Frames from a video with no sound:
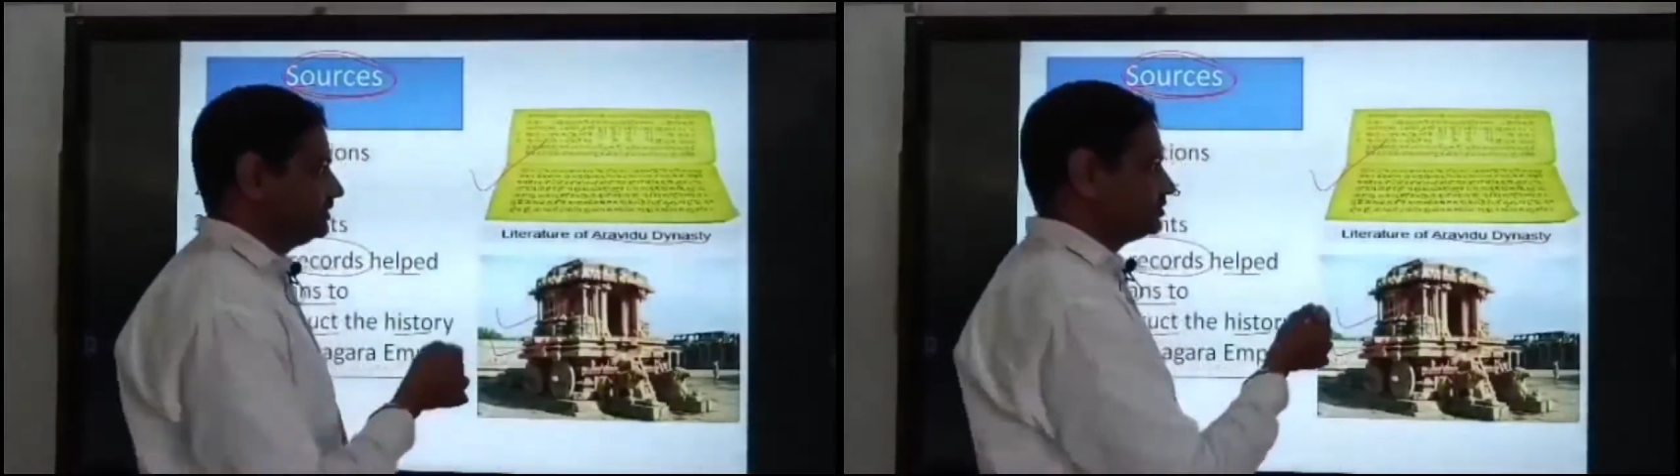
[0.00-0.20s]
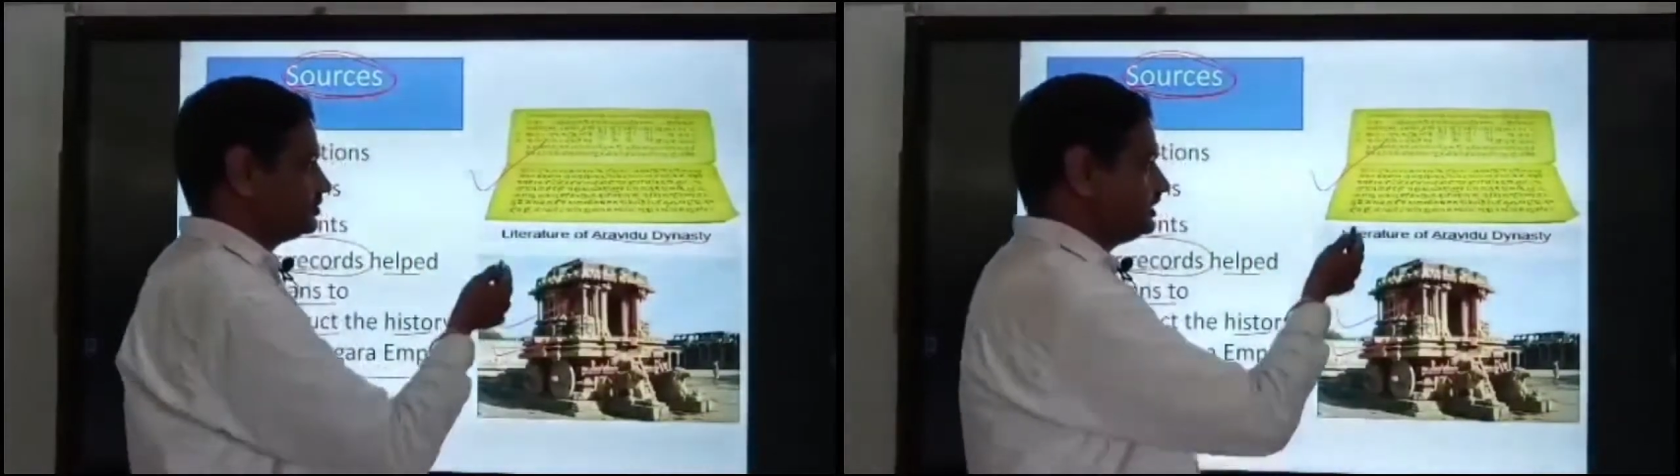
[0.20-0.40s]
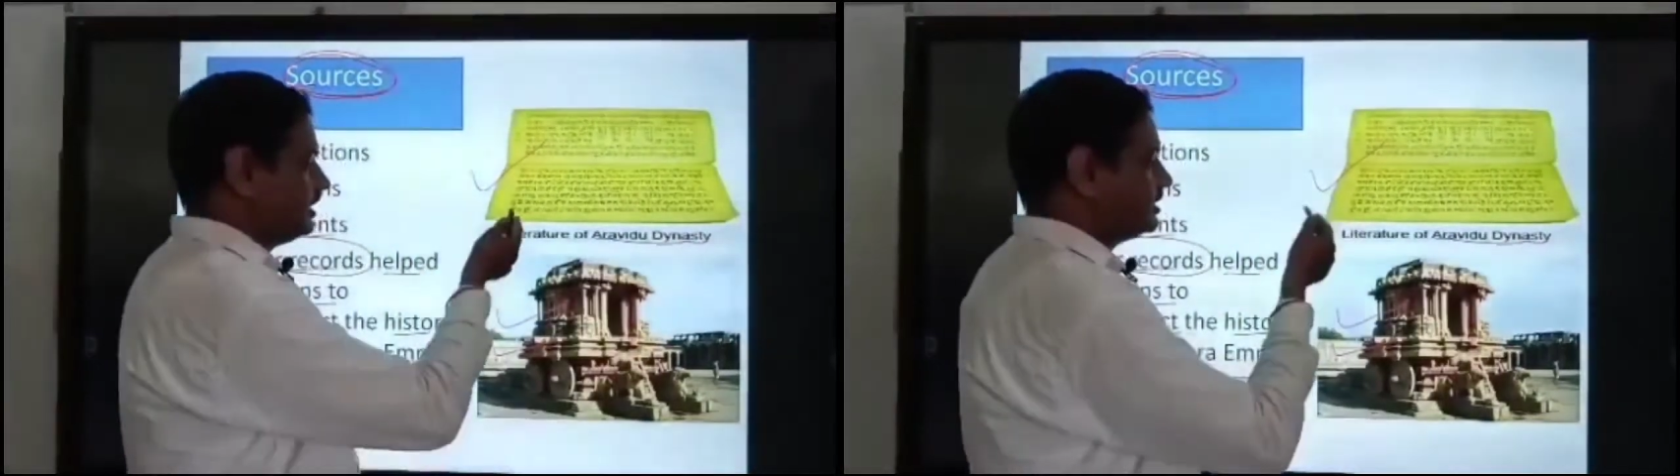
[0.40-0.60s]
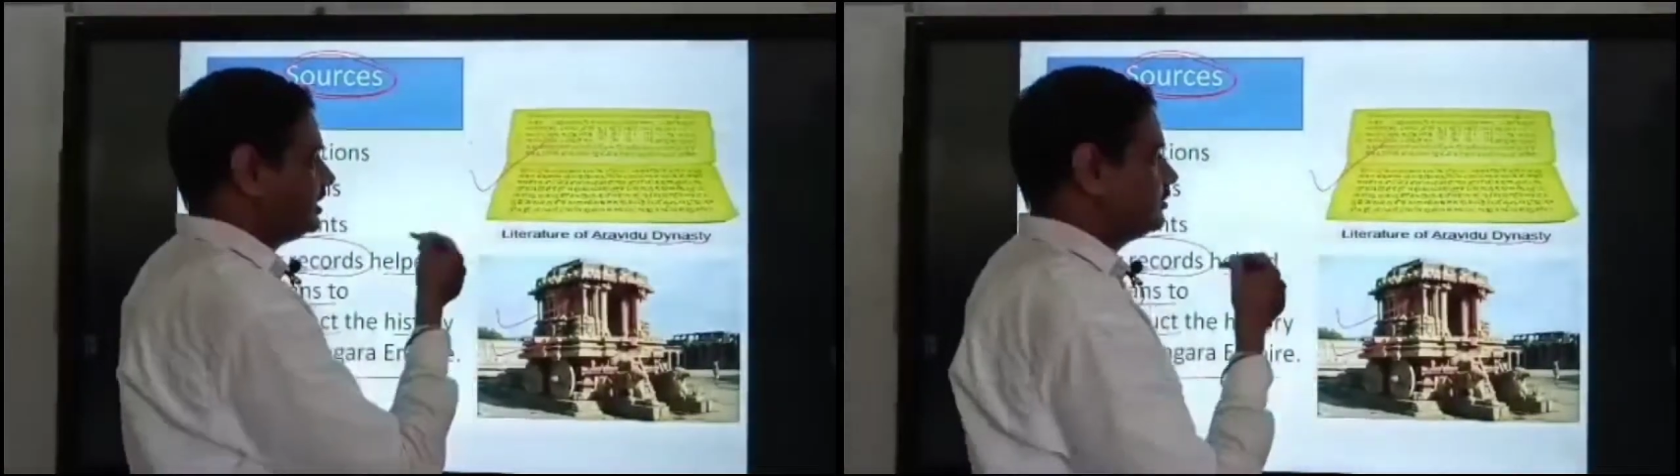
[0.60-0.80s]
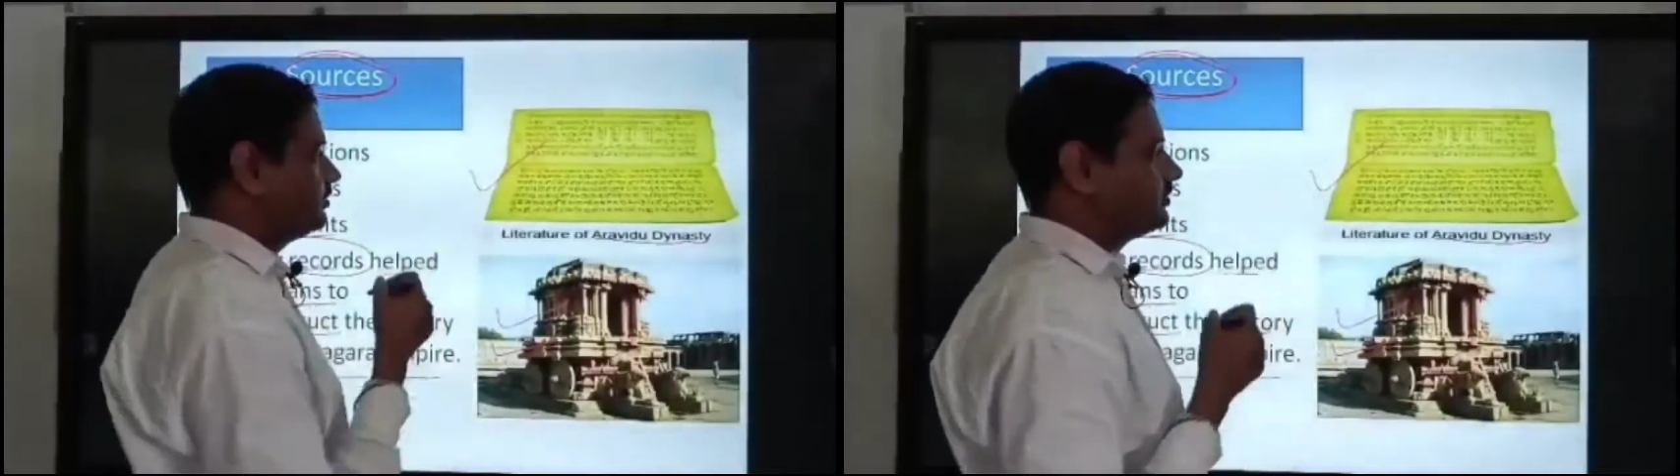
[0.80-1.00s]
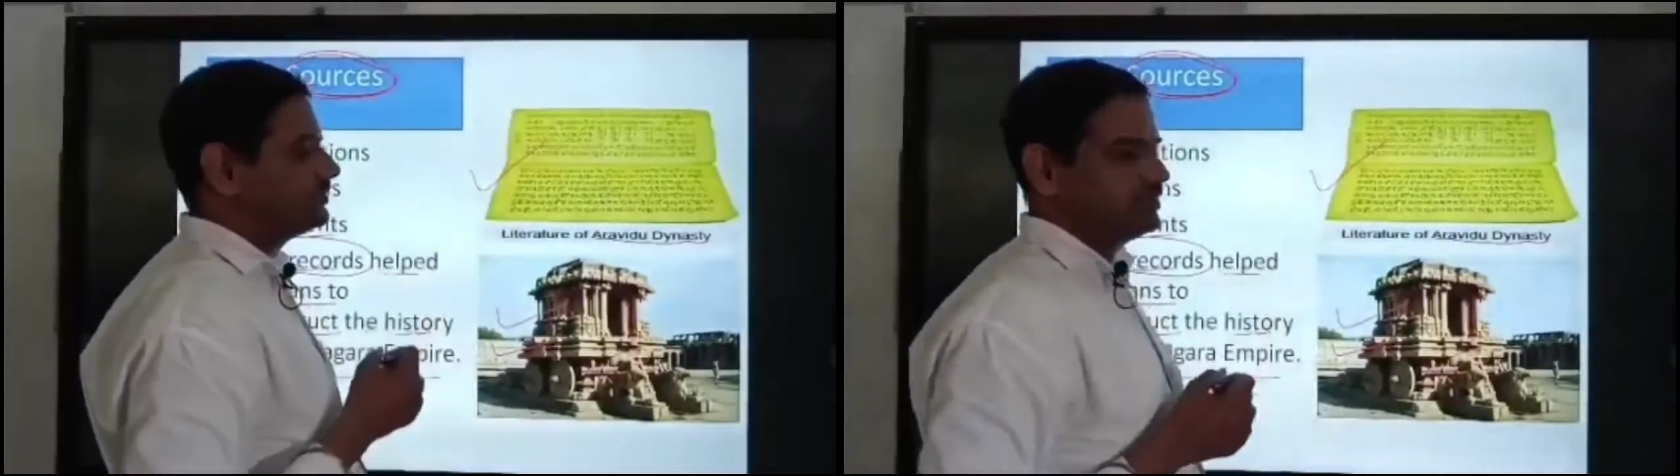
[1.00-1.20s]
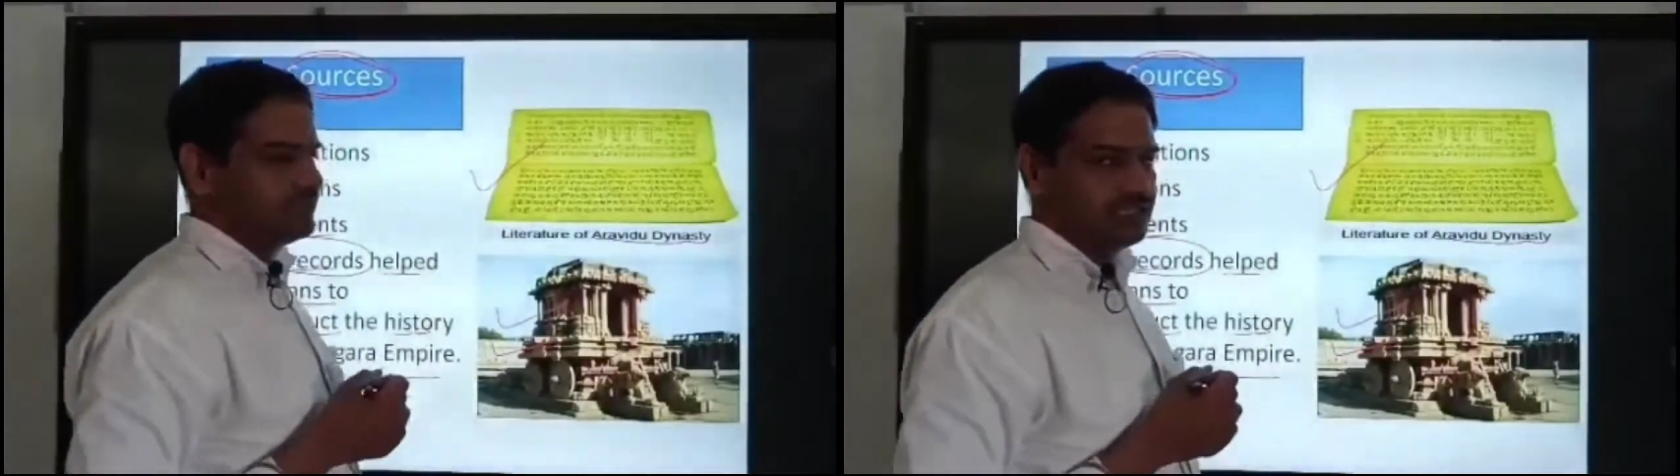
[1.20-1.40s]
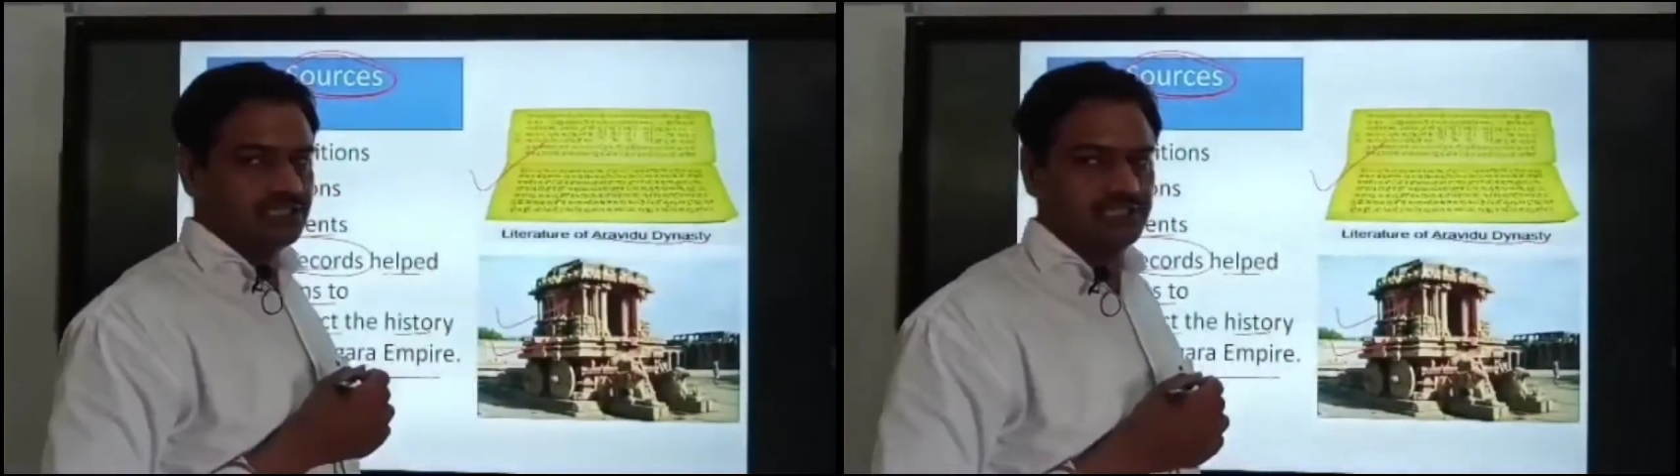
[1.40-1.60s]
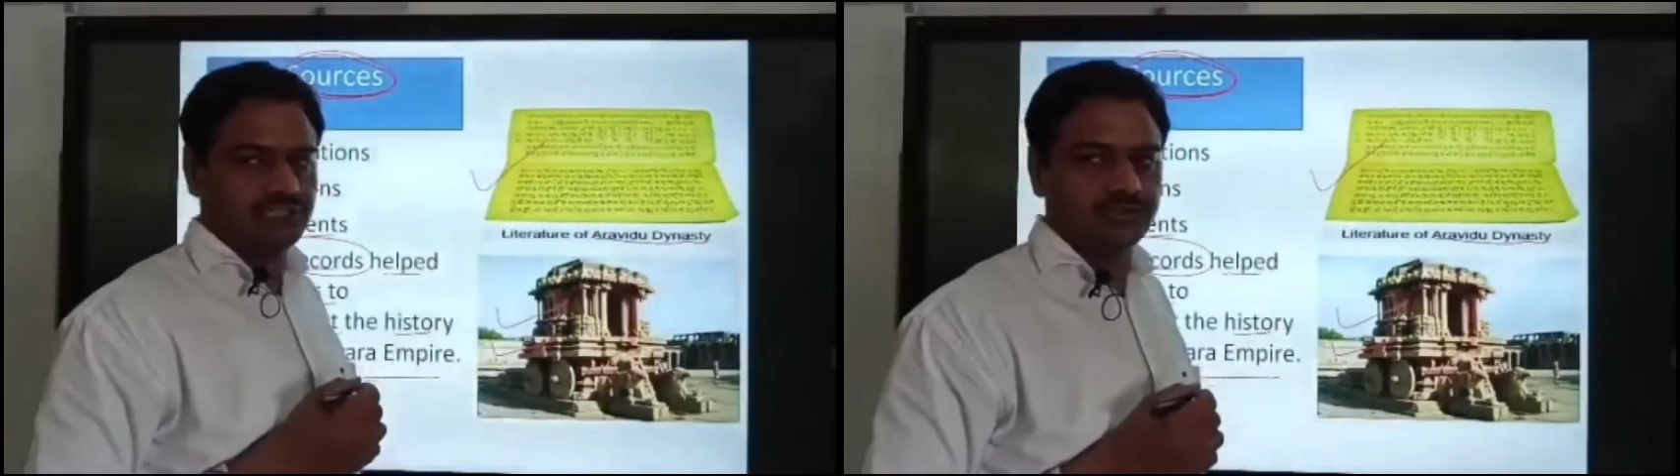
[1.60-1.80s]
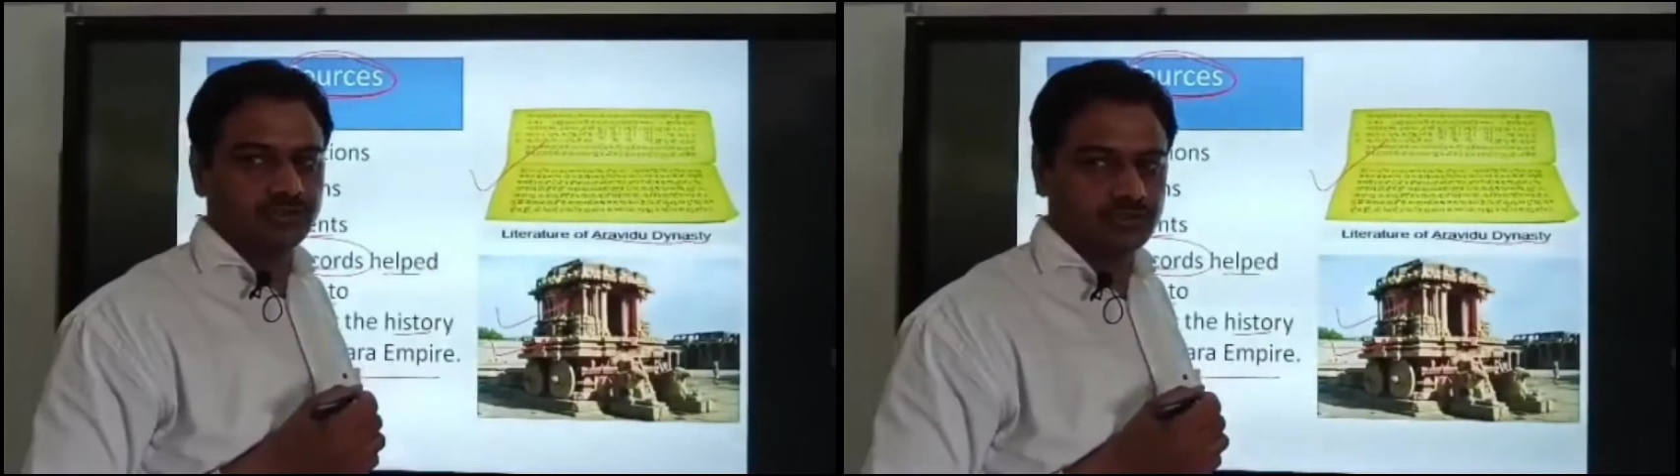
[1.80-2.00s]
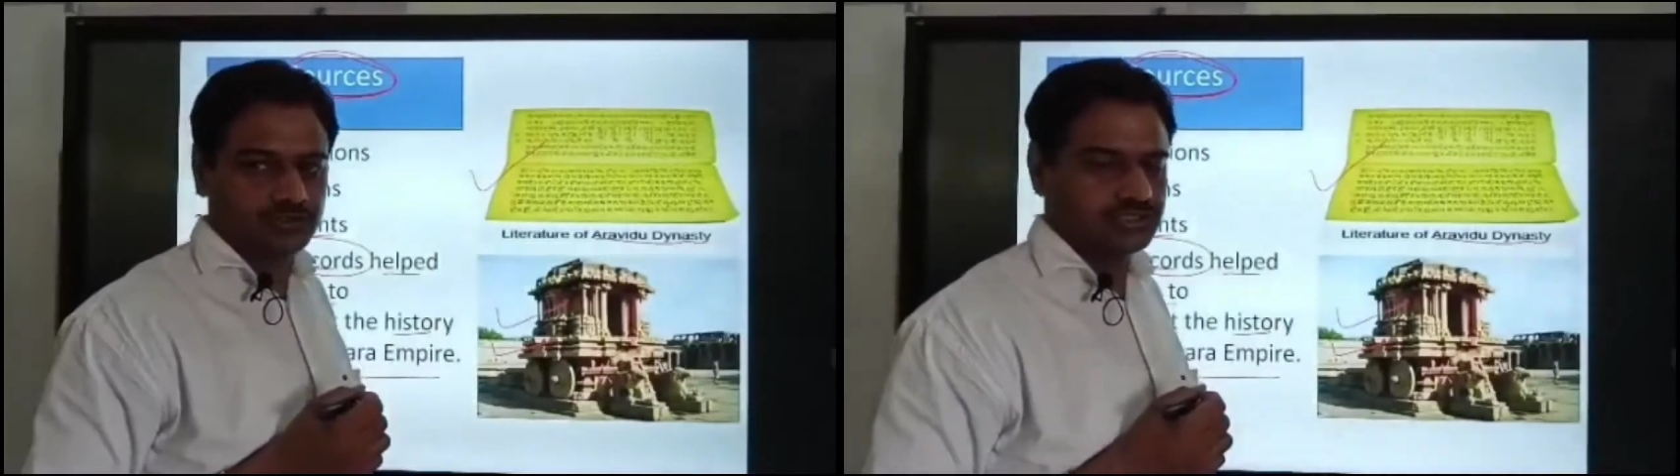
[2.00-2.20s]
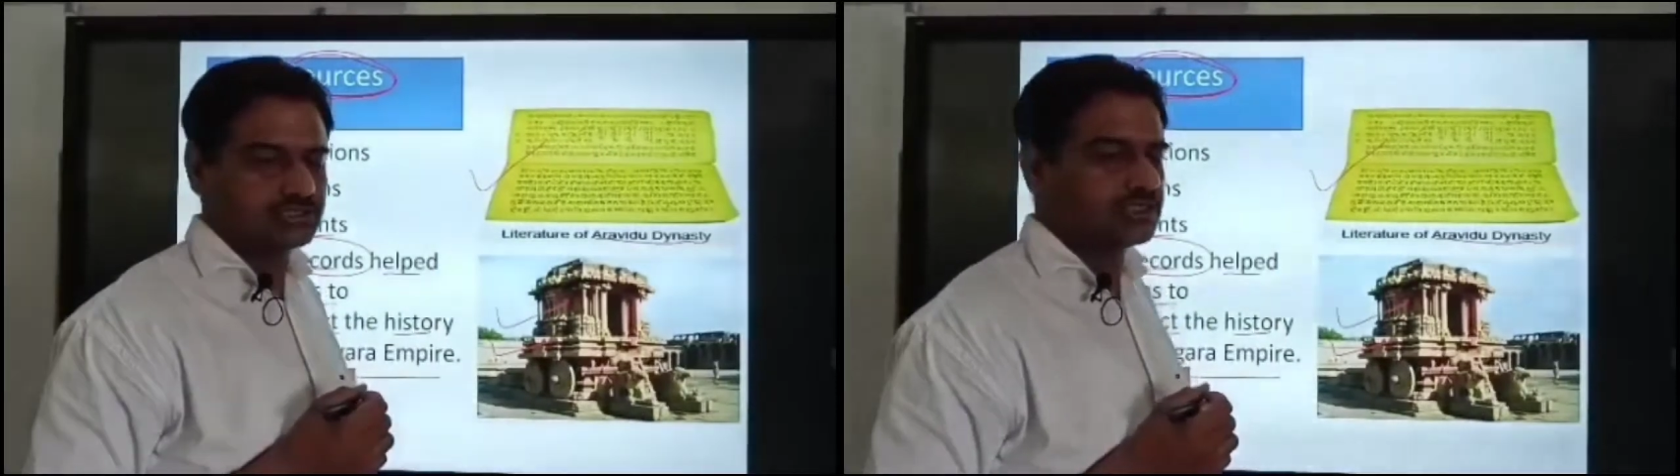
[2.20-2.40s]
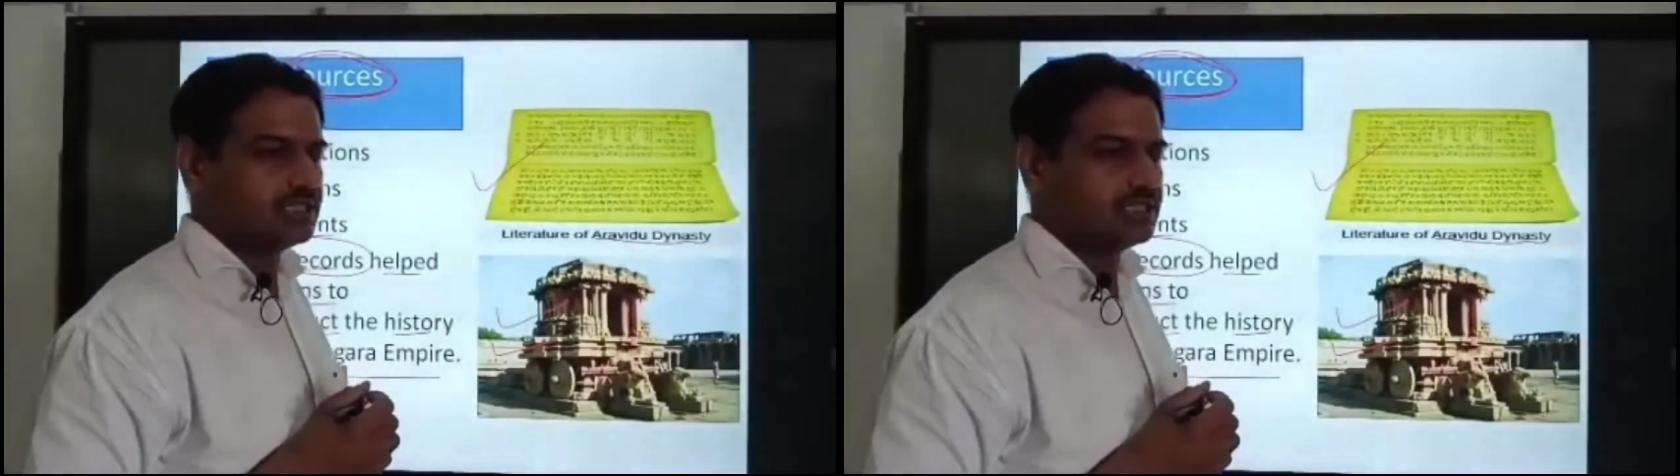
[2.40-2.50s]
So that kind of literary sources